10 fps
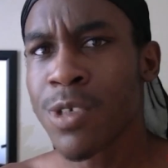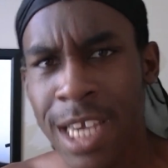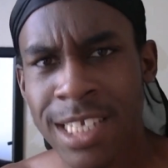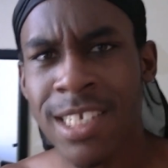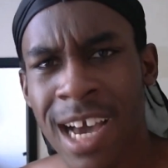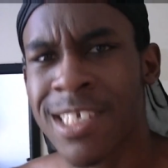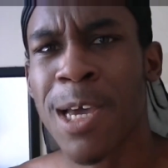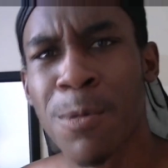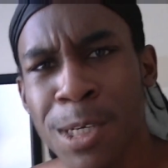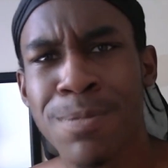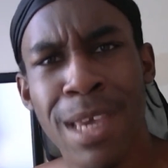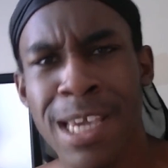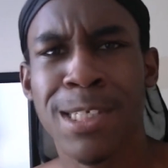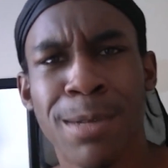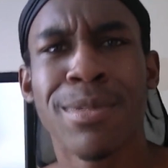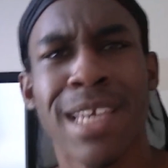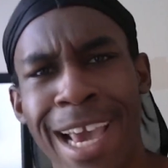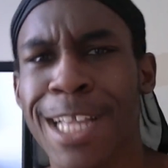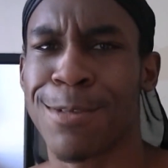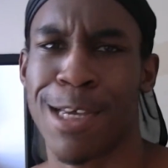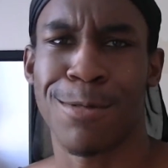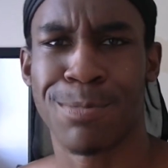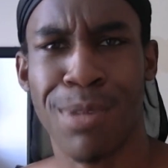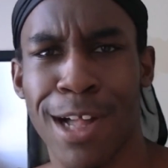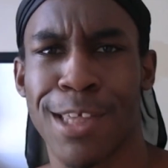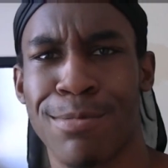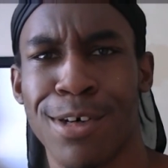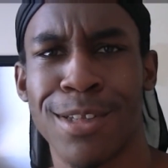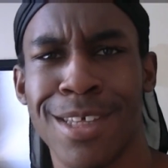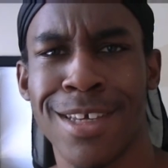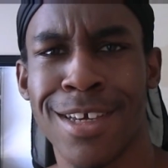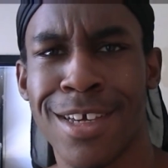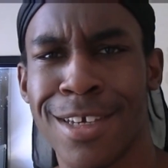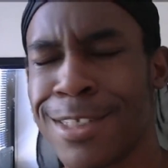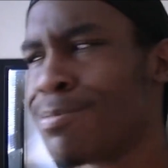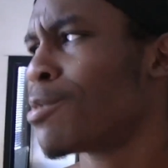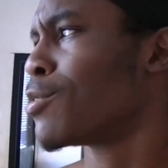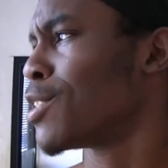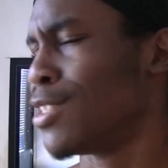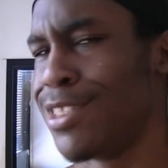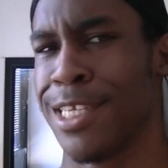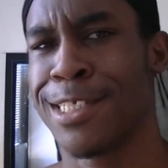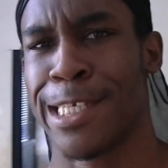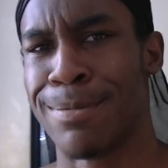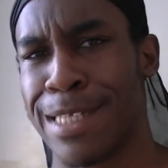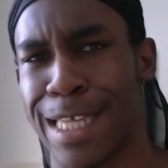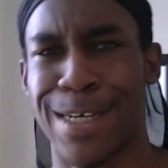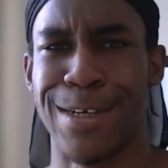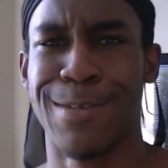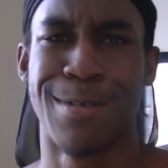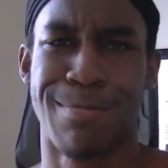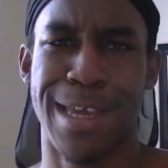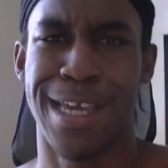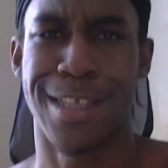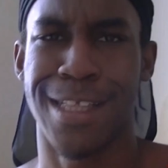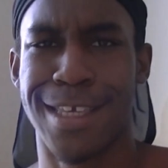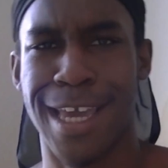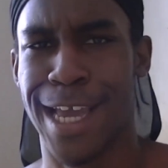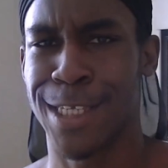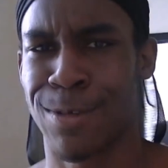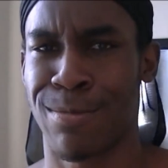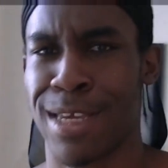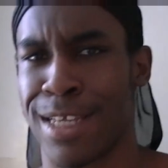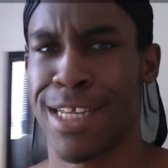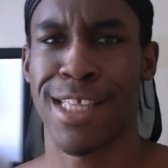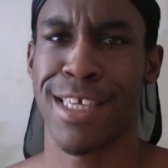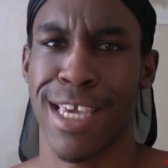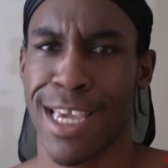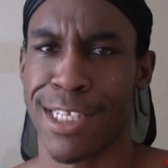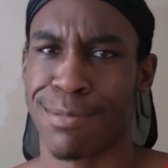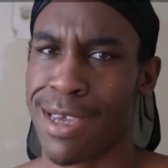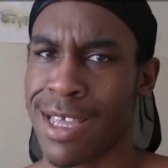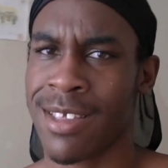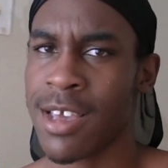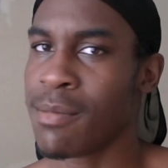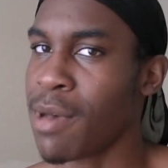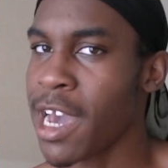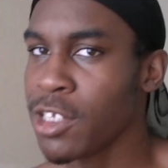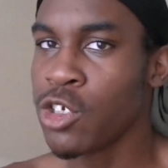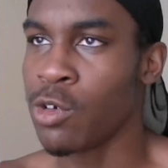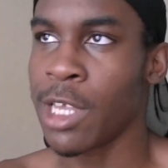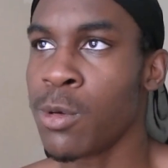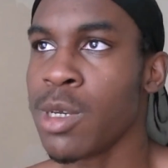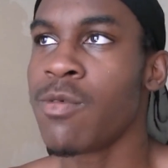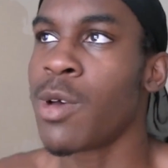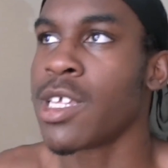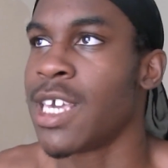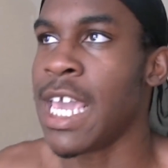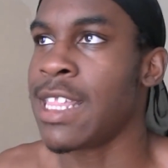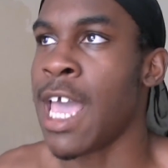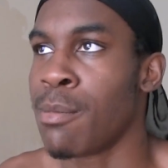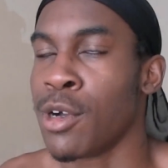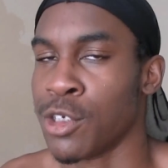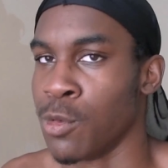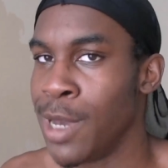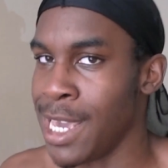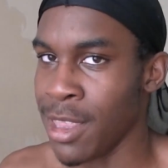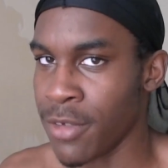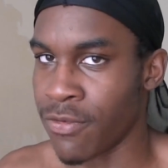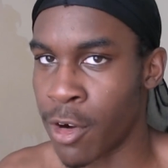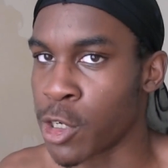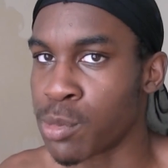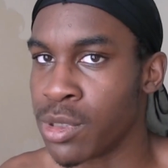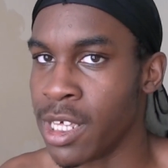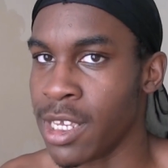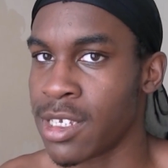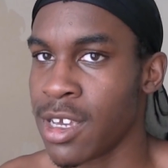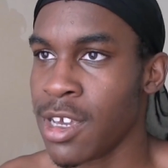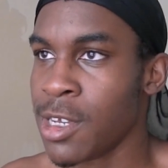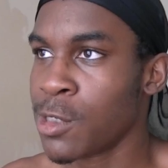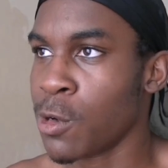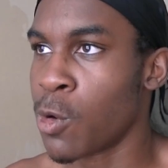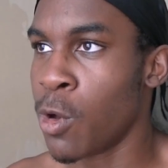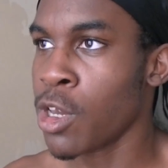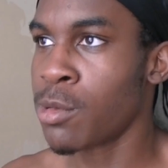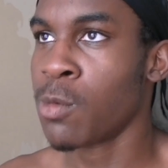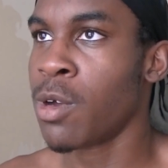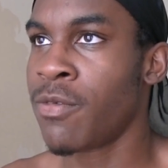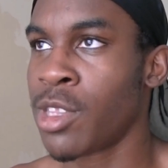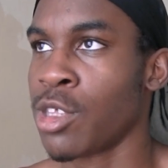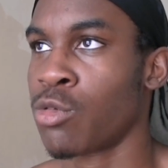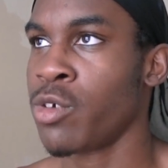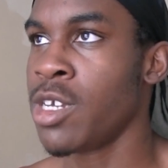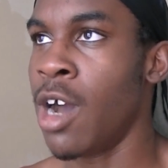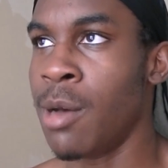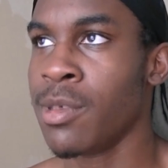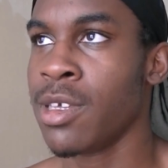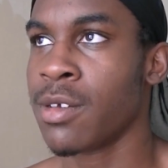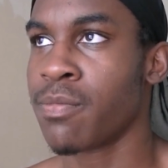yes, guys, I was making some gains when I was bodybuilding. Some people were just dissing me like, oh, you weren't making any gains. You weren't making any gains, man. Mind you, I don't even want to gain that much weight in the first place. So going up to 153 got me